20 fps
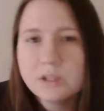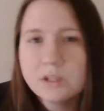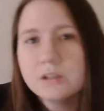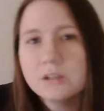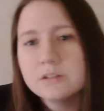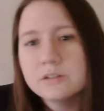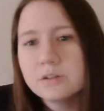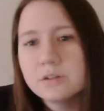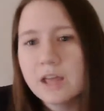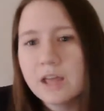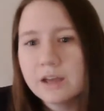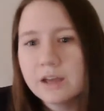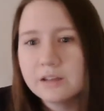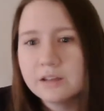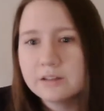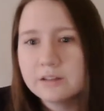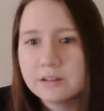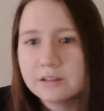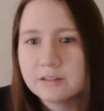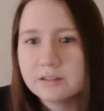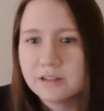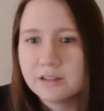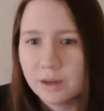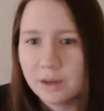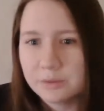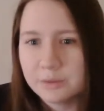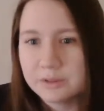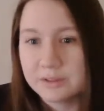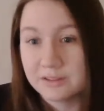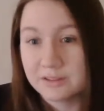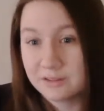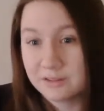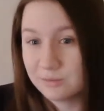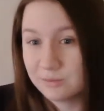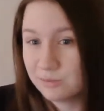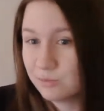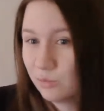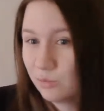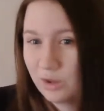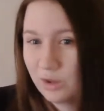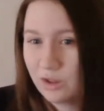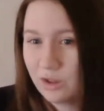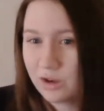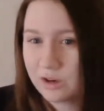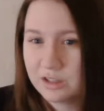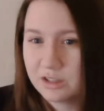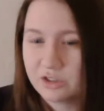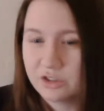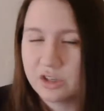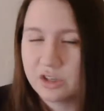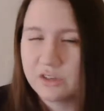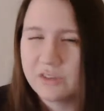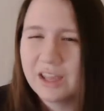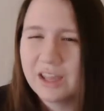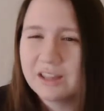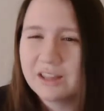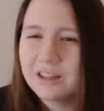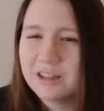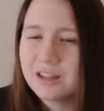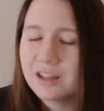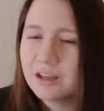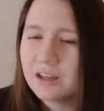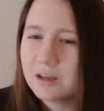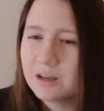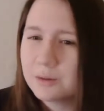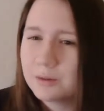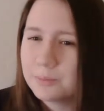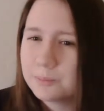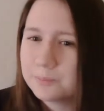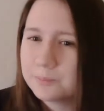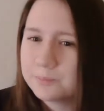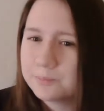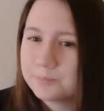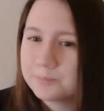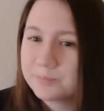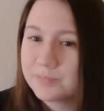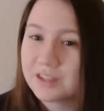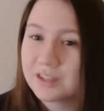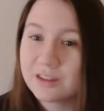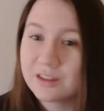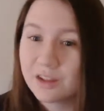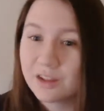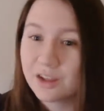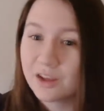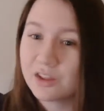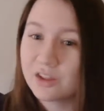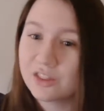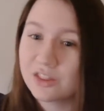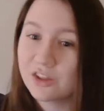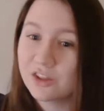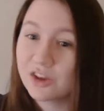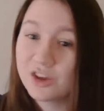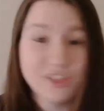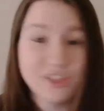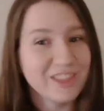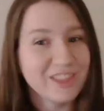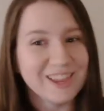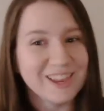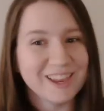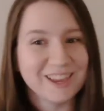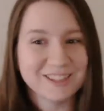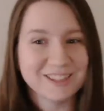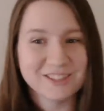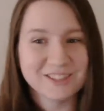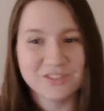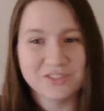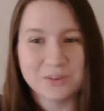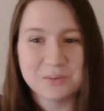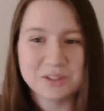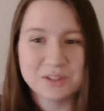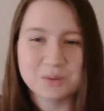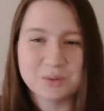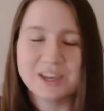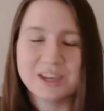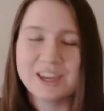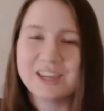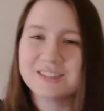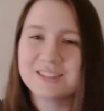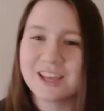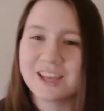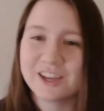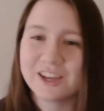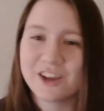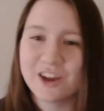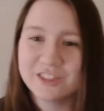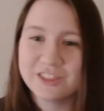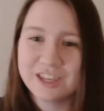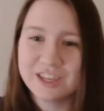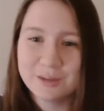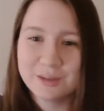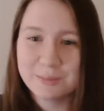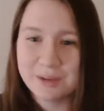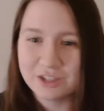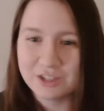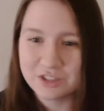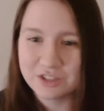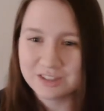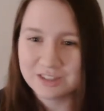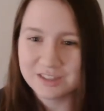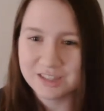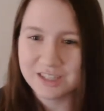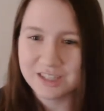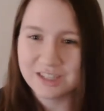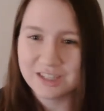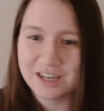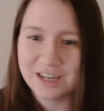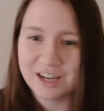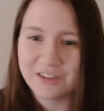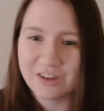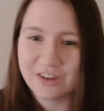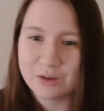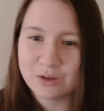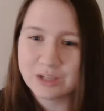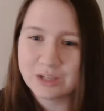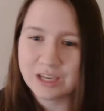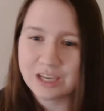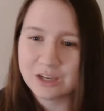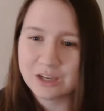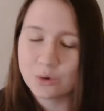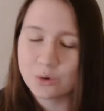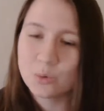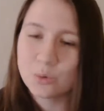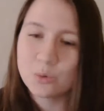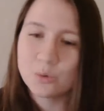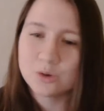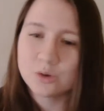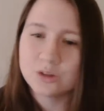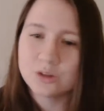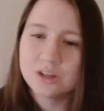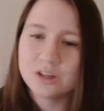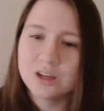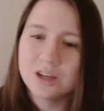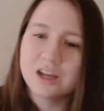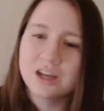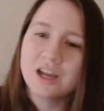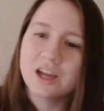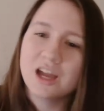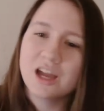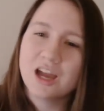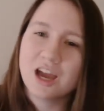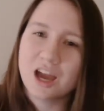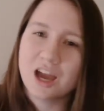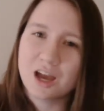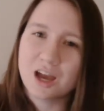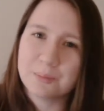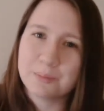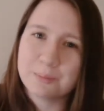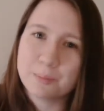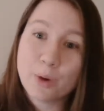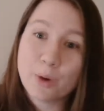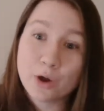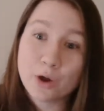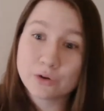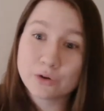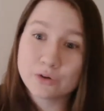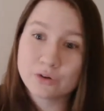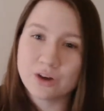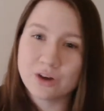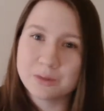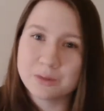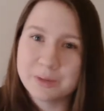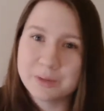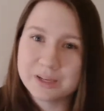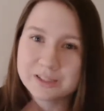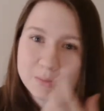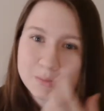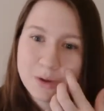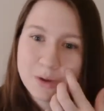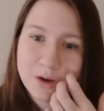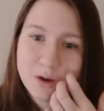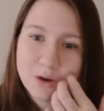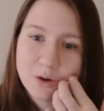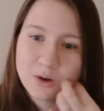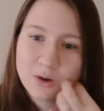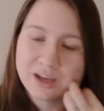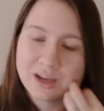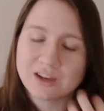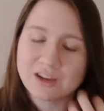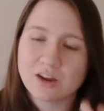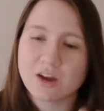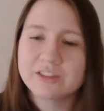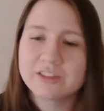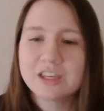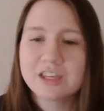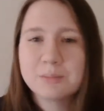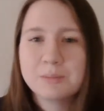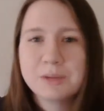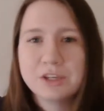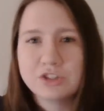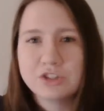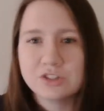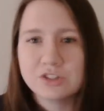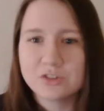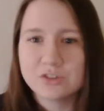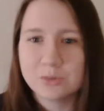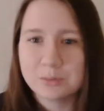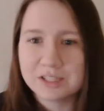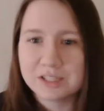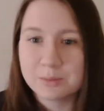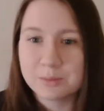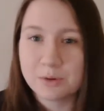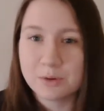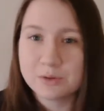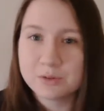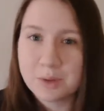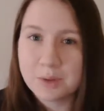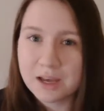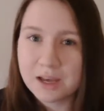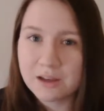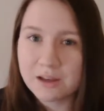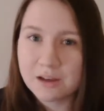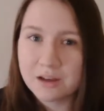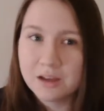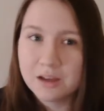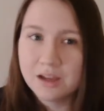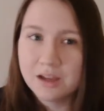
So that was way longer than I should have. And then the good things from this week is that I got the animations in, and I found a cool model on Mixamo, and I got the animations for Mixamo as well.